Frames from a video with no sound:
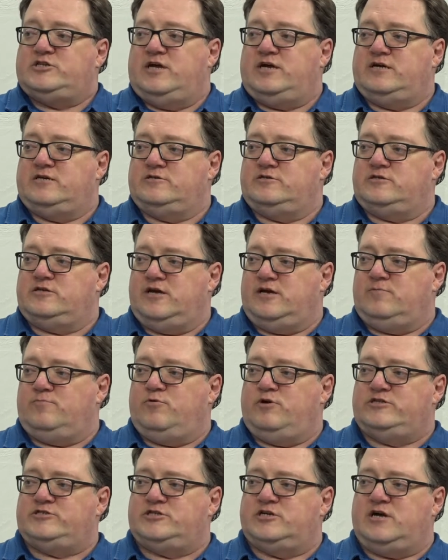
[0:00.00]
they can they can
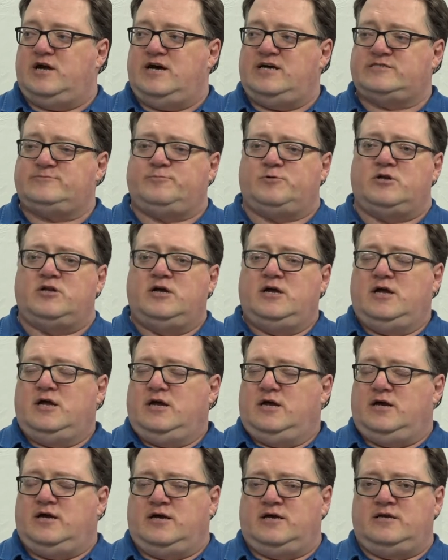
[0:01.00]
preach the gospel.
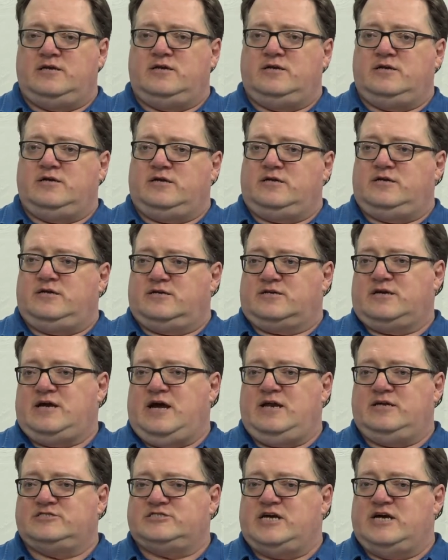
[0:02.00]
And it, it
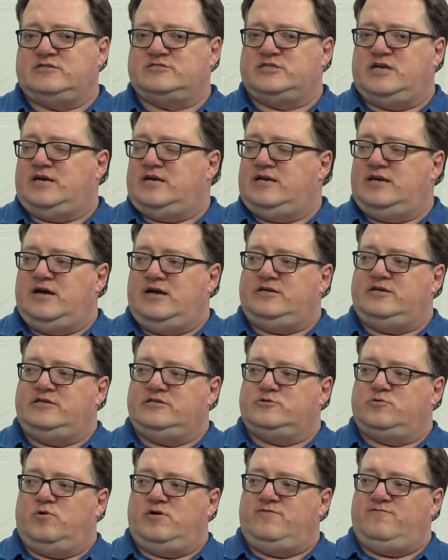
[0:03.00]
kind of sounds like in
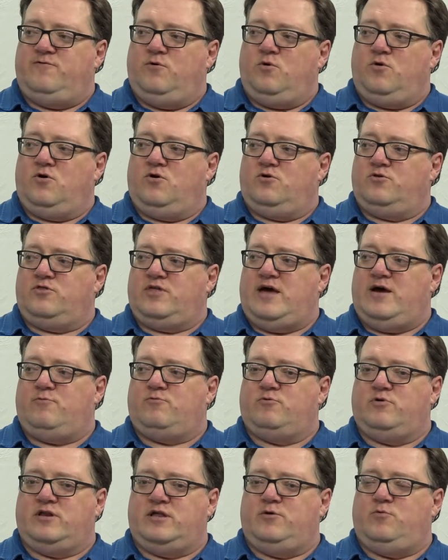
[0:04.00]
1924 that
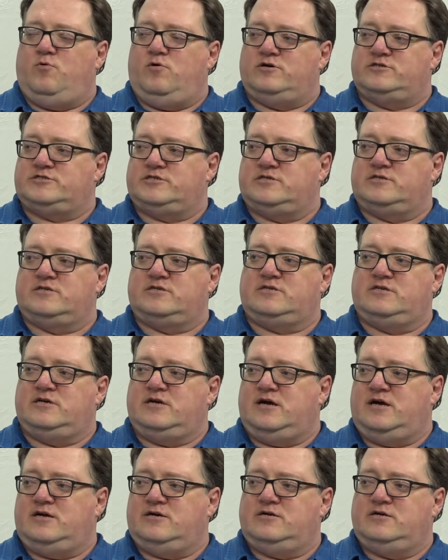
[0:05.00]
really wasn't
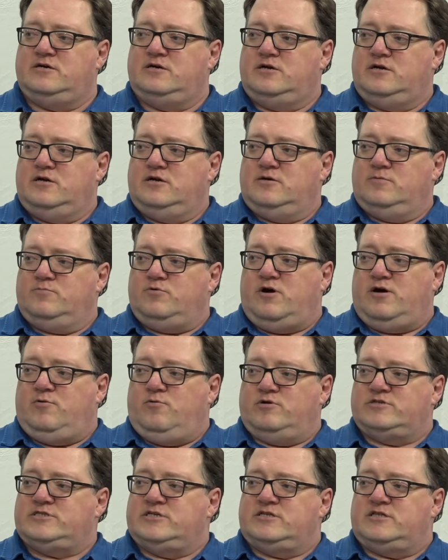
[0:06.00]
uh, probably
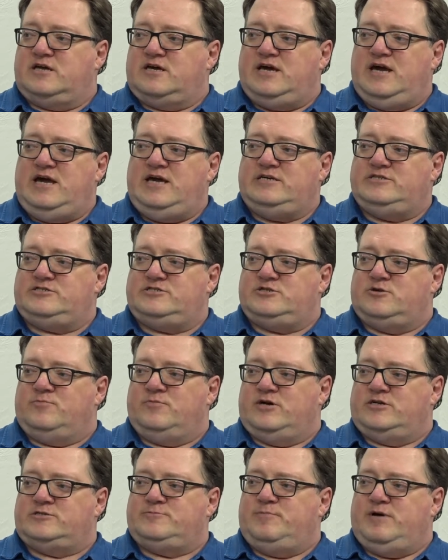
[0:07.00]
wasn't the case so
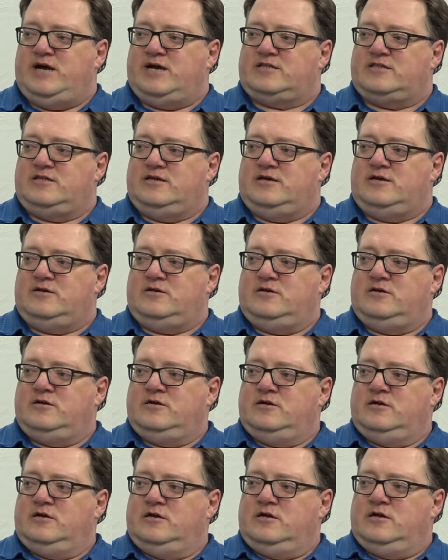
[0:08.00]
much back then.
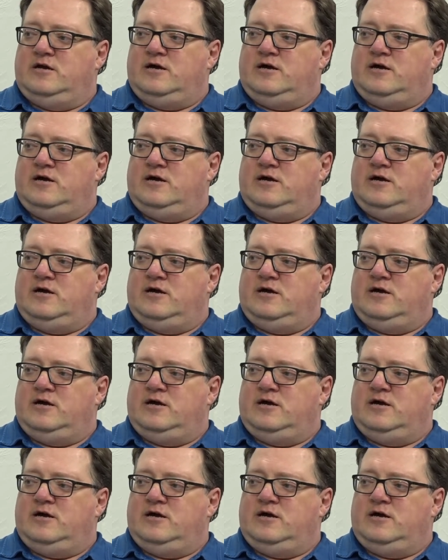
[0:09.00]
Yeah.